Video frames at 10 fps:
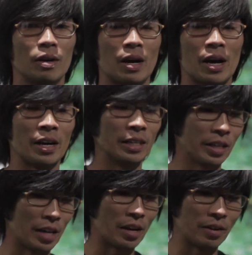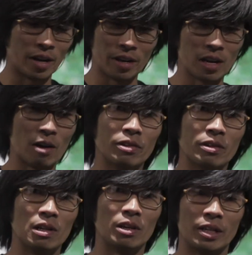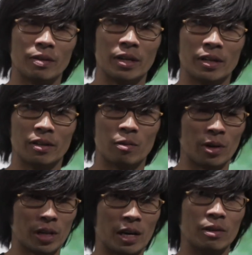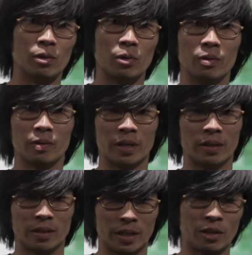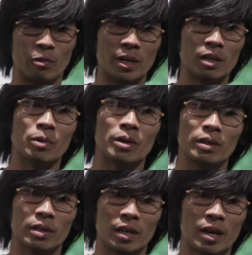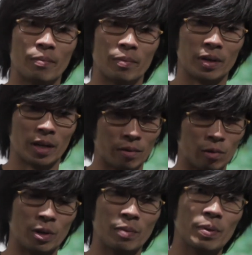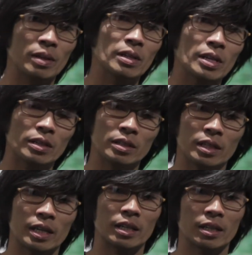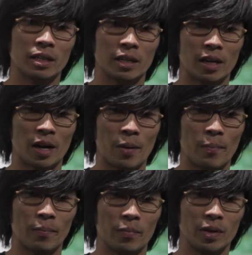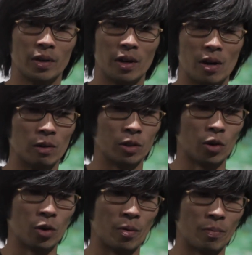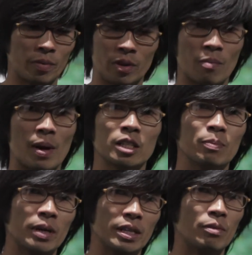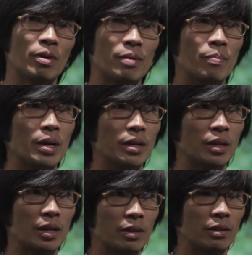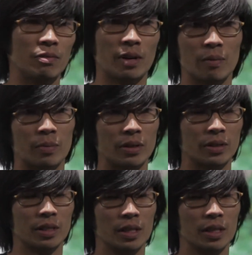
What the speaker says: I guess I encounter a lot in the work that I do in the real world, kind of doing buildings and also master planning very big developments.